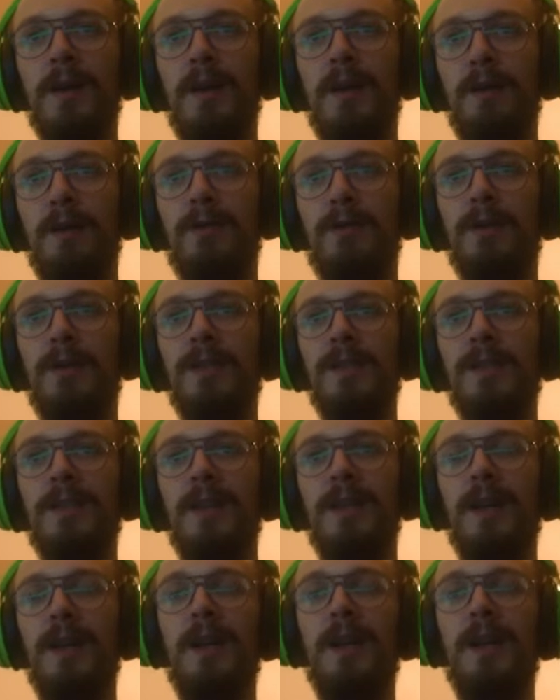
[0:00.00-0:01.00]
first
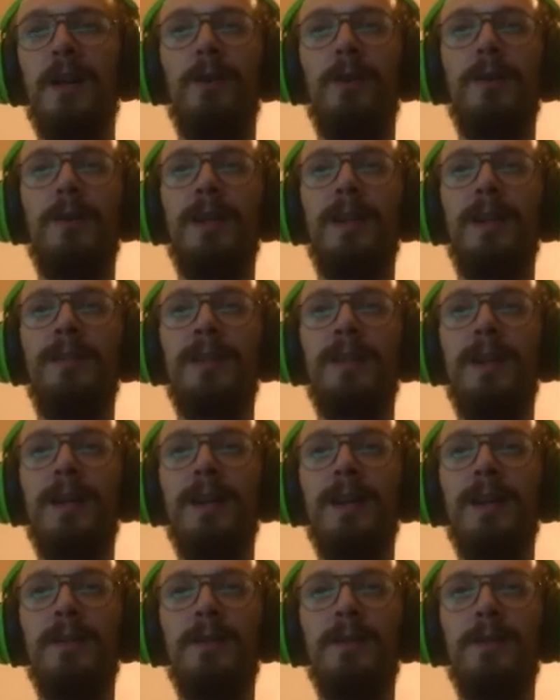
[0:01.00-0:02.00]
on level
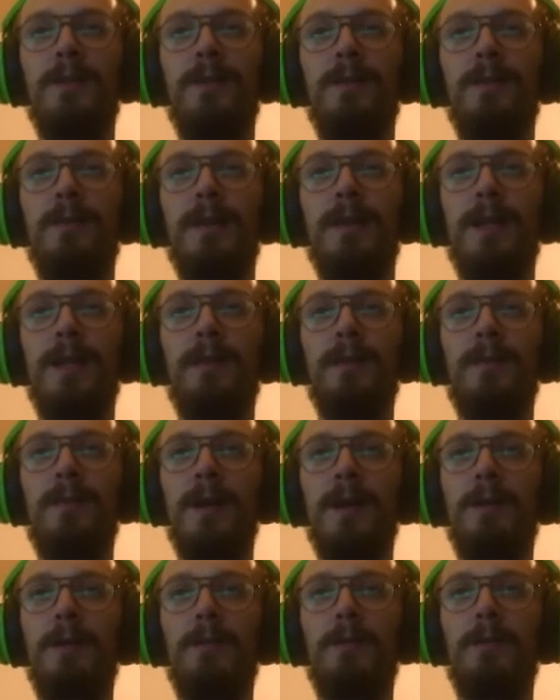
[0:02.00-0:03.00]
9, you will get
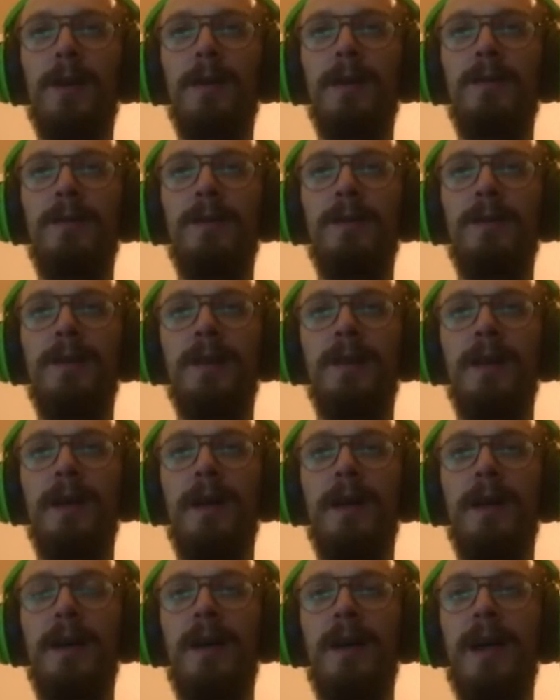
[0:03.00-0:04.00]
back to 8.
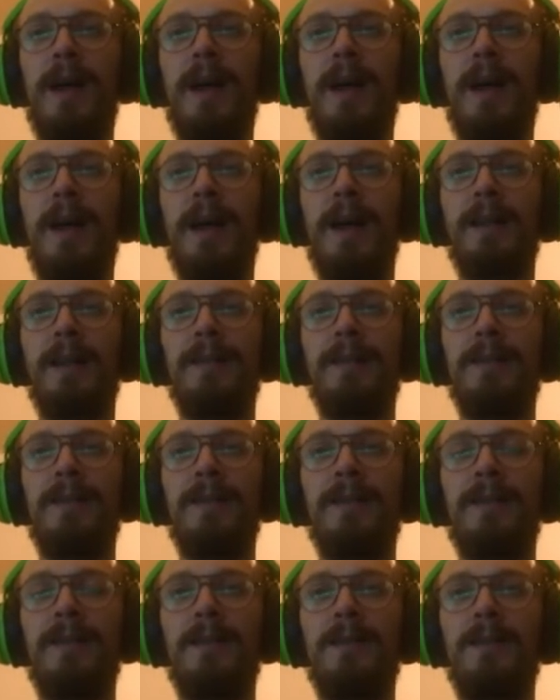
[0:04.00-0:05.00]
And
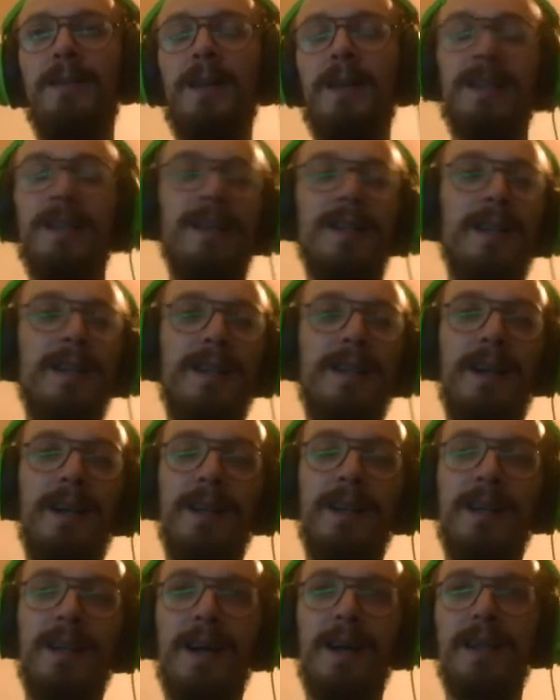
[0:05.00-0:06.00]
because
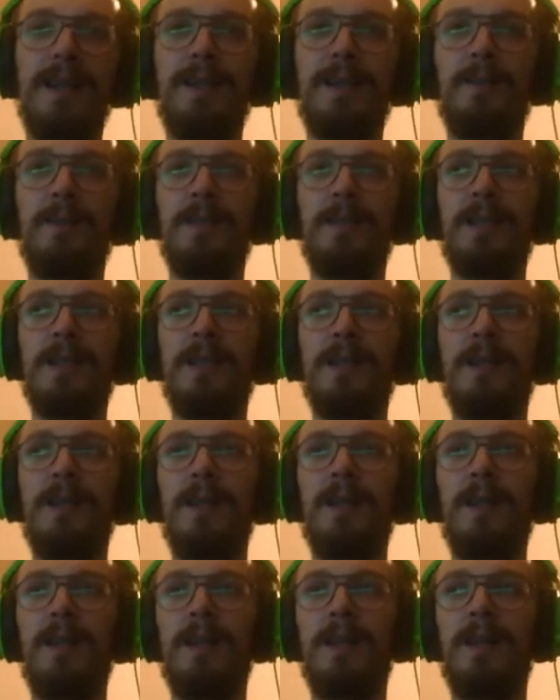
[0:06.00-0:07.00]
lethality items,
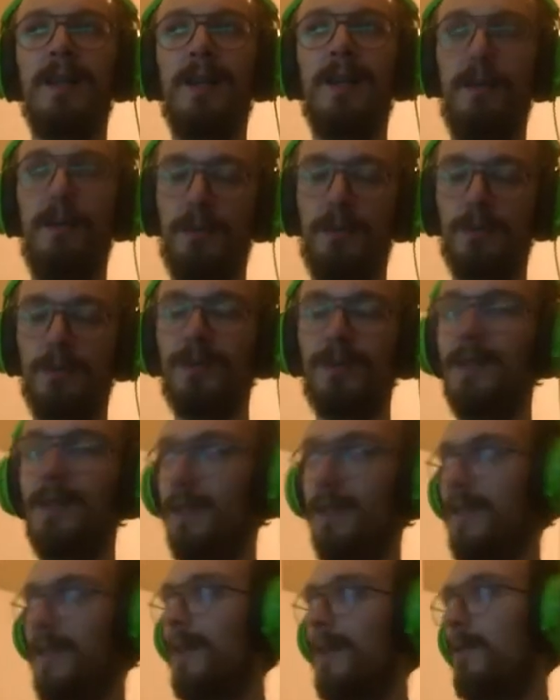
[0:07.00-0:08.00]
if you
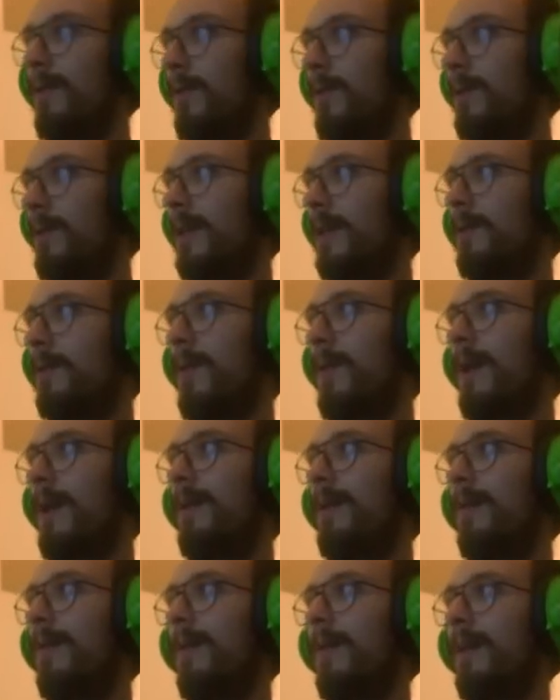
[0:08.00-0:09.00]
decide to go that way,
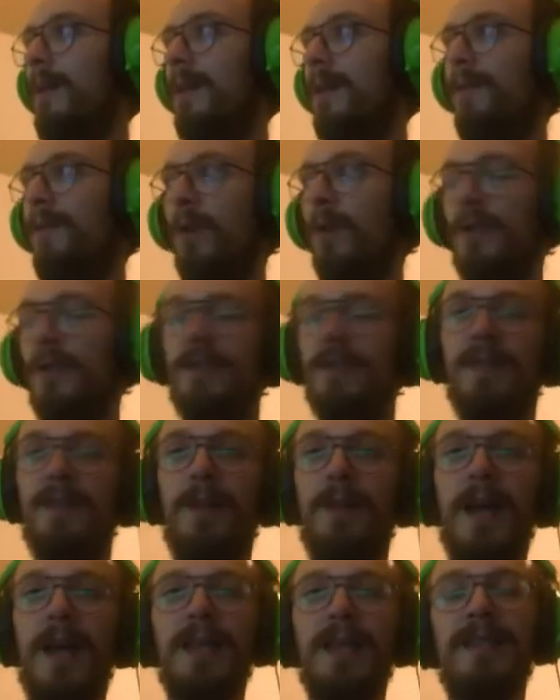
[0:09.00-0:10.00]
give you also some
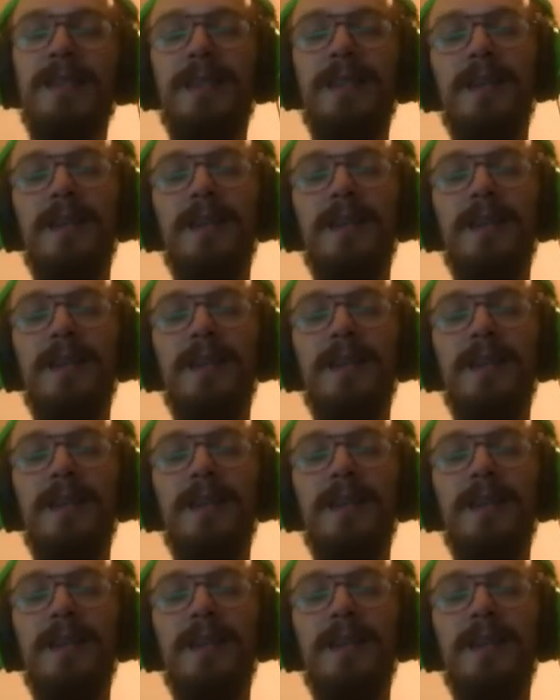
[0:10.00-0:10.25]
haste,